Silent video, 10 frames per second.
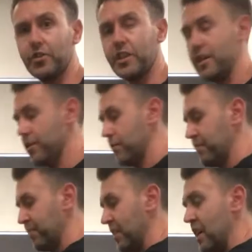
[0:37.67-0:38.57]
underneath.
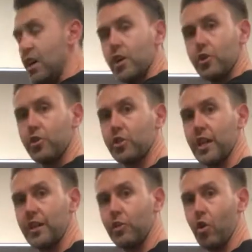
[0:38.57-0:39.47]
You
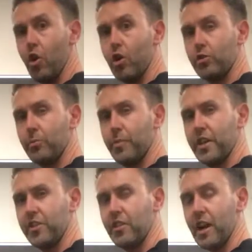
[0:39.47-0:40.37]
stay tall, you
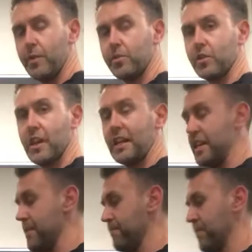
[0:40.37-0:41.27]
brace your abs
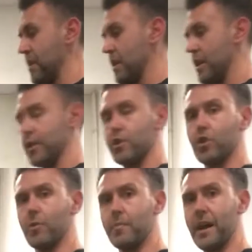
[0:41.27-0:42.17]
slightly, and you
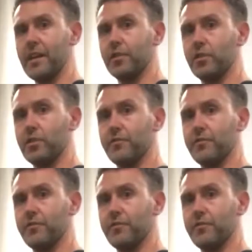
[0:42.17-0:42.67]
come back till